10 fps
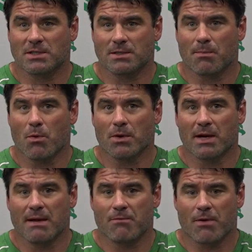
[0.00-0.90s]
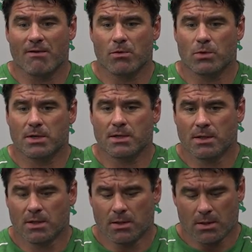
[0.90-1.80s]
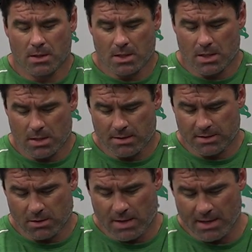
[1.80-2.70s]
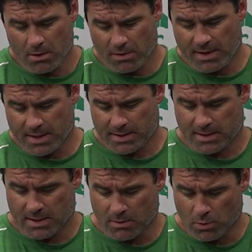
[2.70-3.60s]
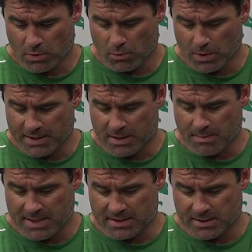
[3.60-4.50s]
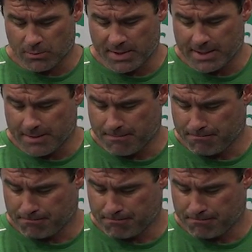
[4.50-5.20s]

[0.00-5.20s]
It's an important game for everyone. And so I know that we'll get their best this weekend.